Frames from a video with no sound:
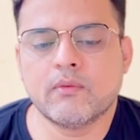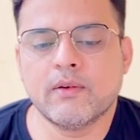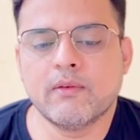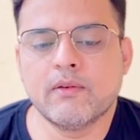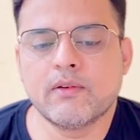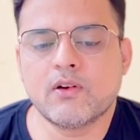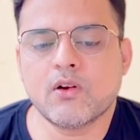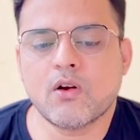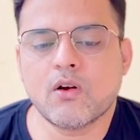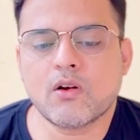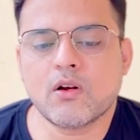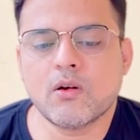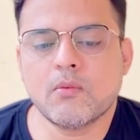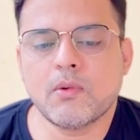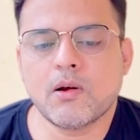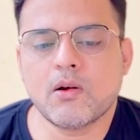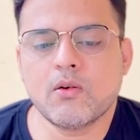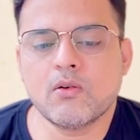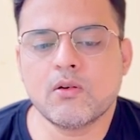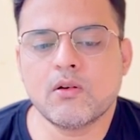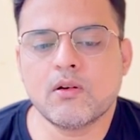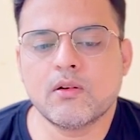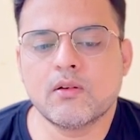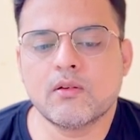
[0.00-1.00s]
talk
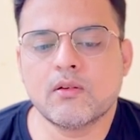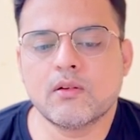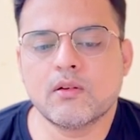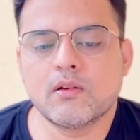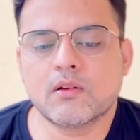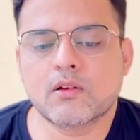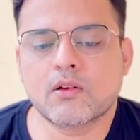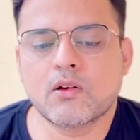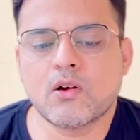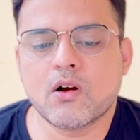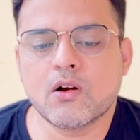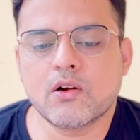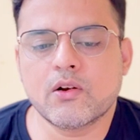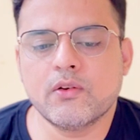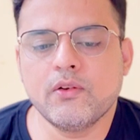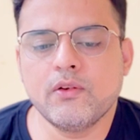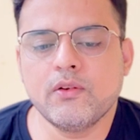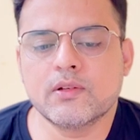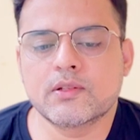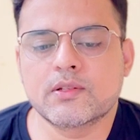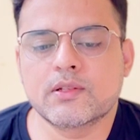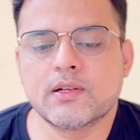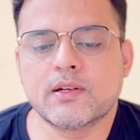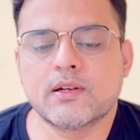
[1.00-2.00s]
about
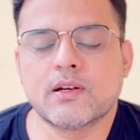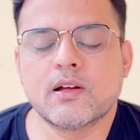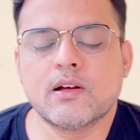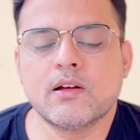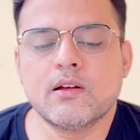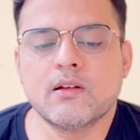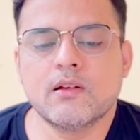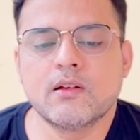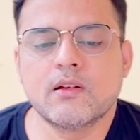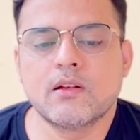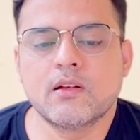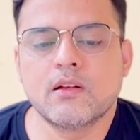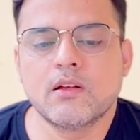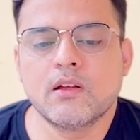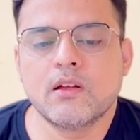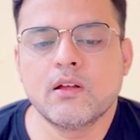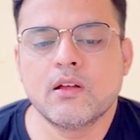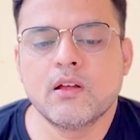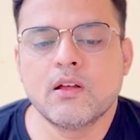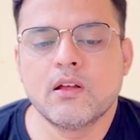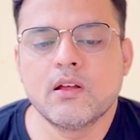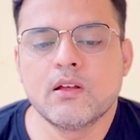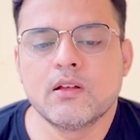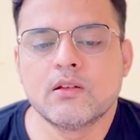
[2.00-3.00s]
continuous data,
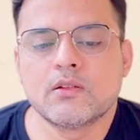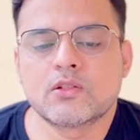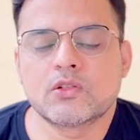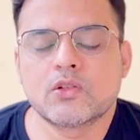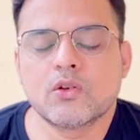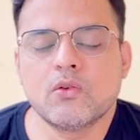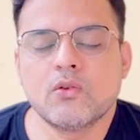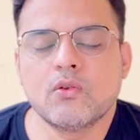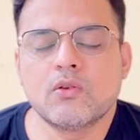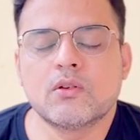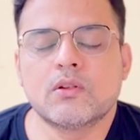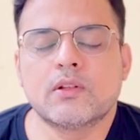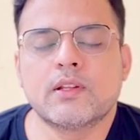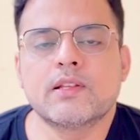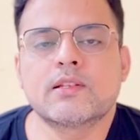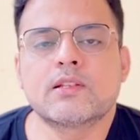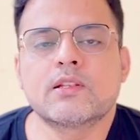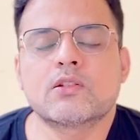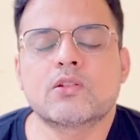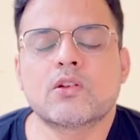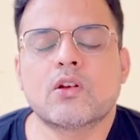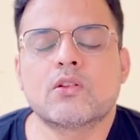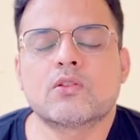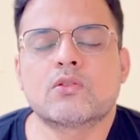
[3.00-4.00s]
so this
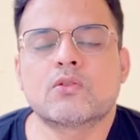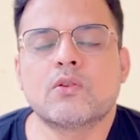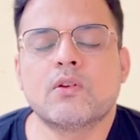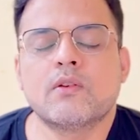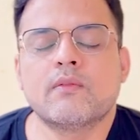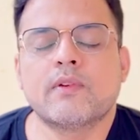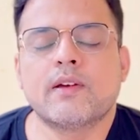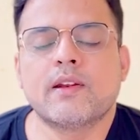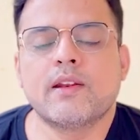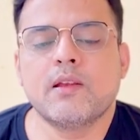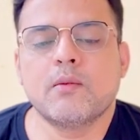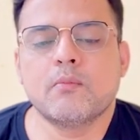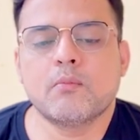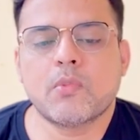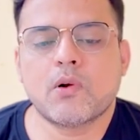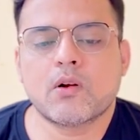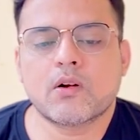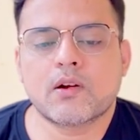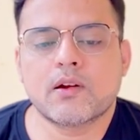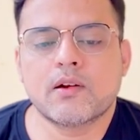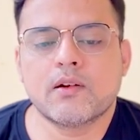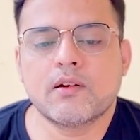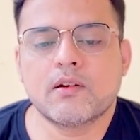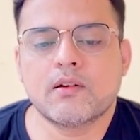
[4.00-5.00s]
is also a very
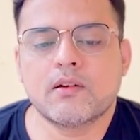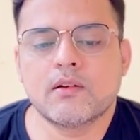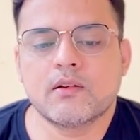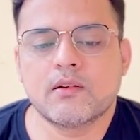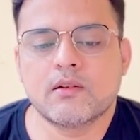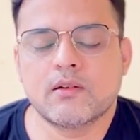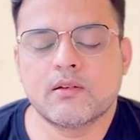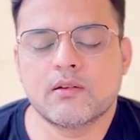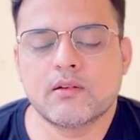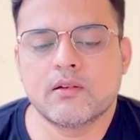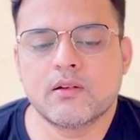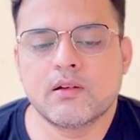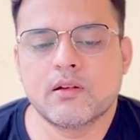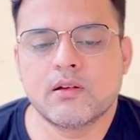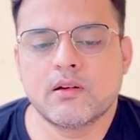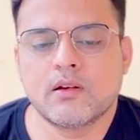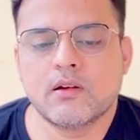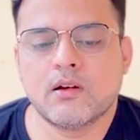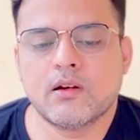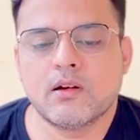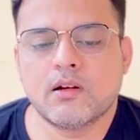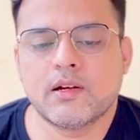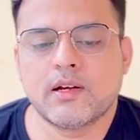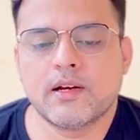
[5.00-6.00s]
important
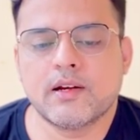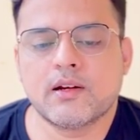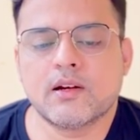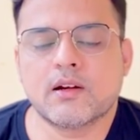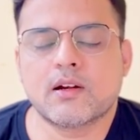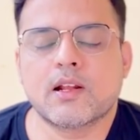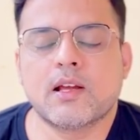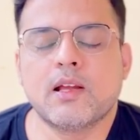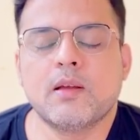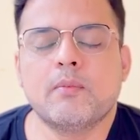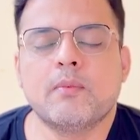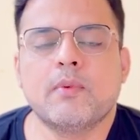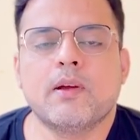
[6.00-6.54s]
data type,